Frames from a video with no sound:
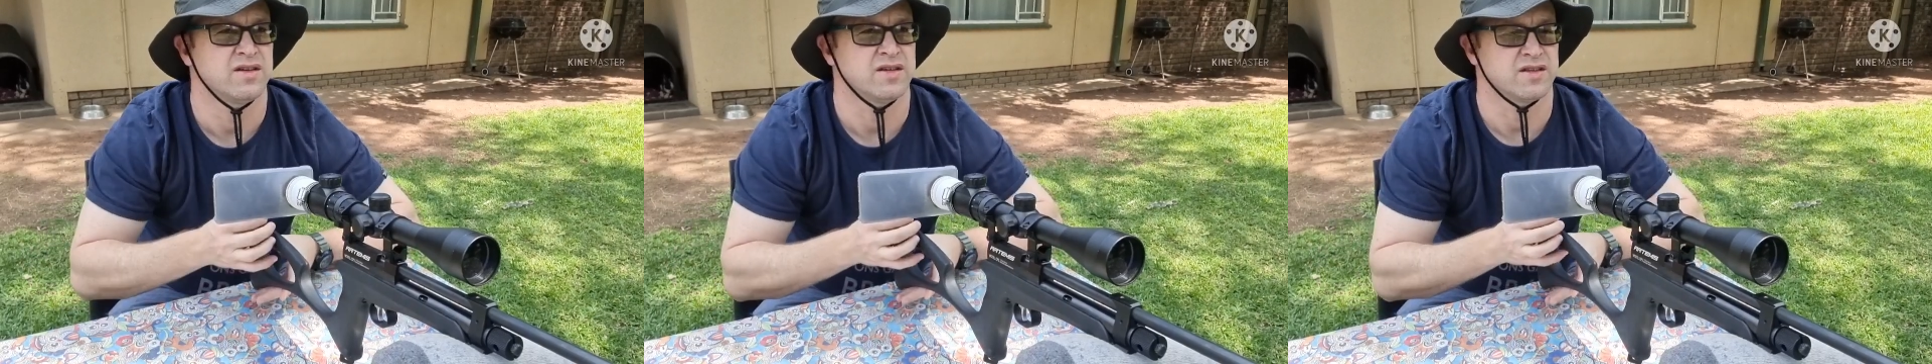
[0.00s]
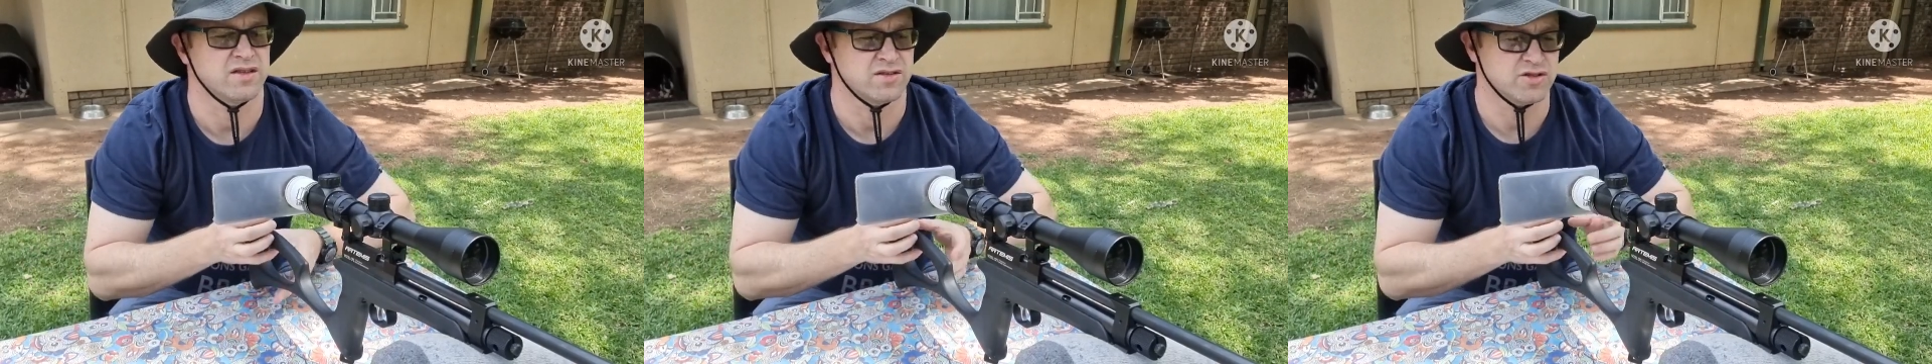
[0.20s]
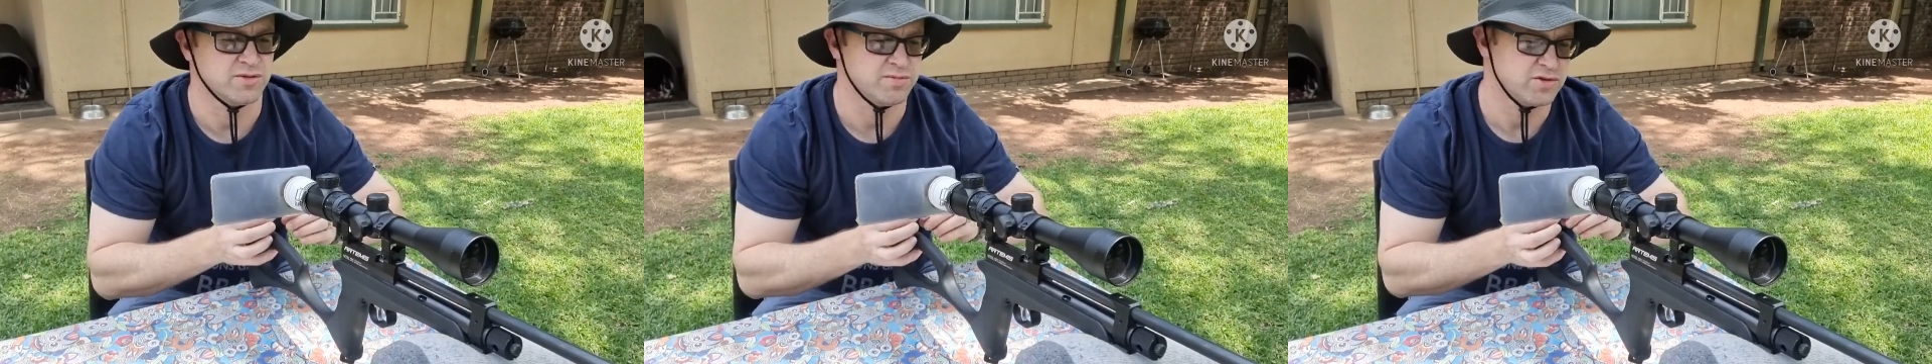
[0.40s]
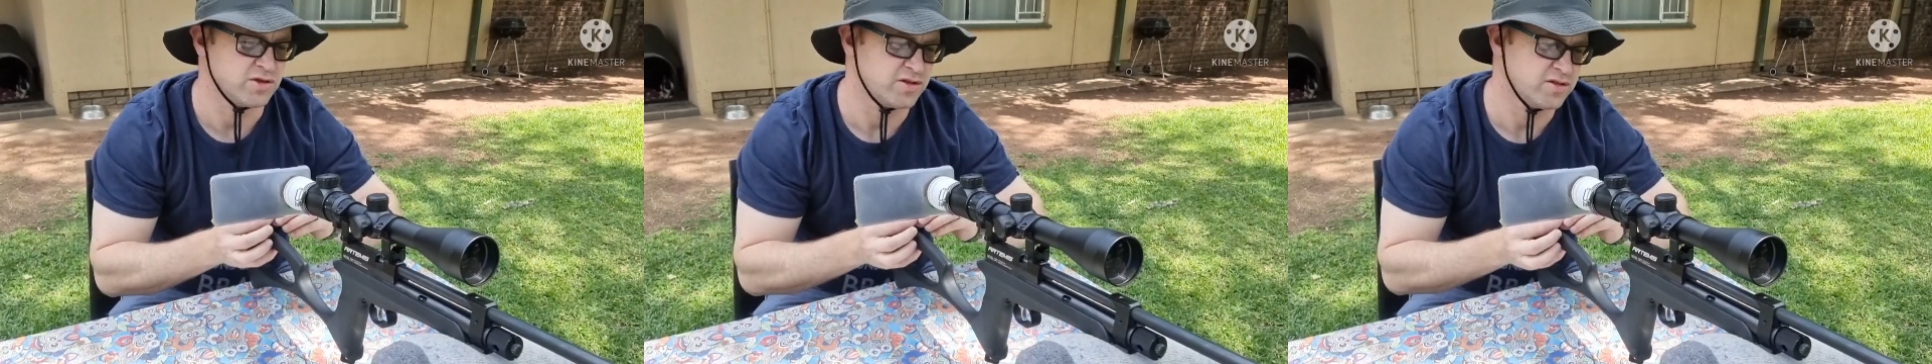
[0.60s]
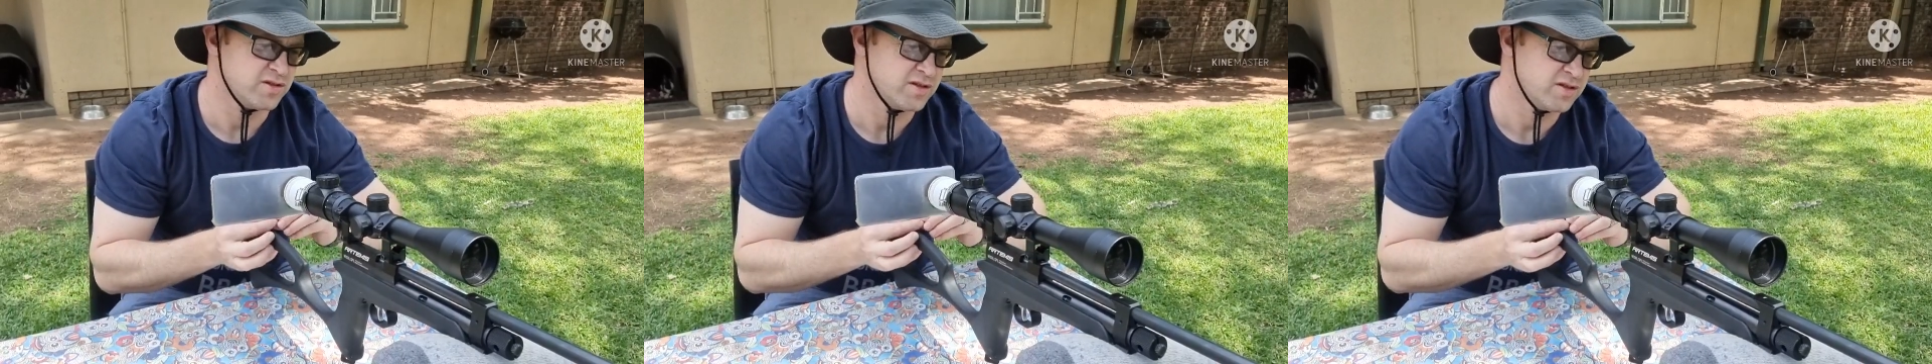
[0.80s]
at the top
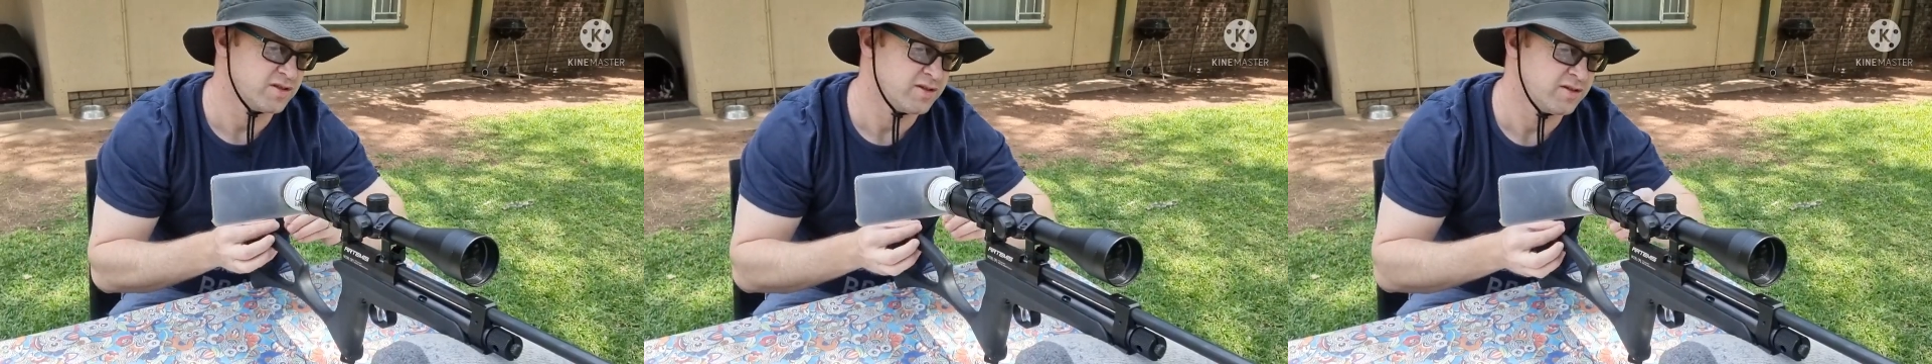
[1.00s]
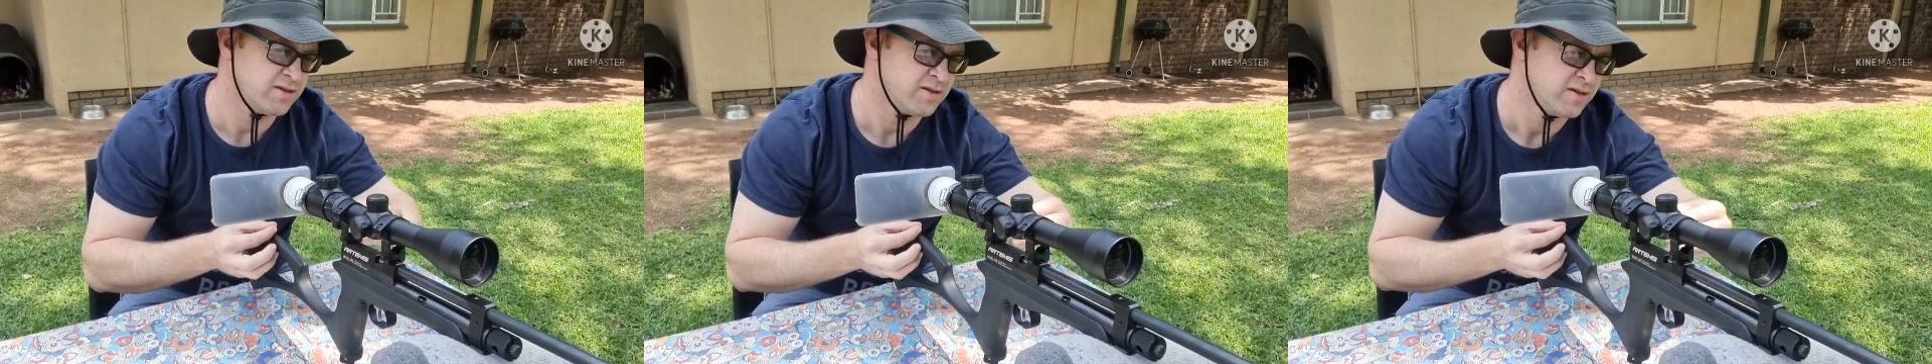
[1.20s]
target,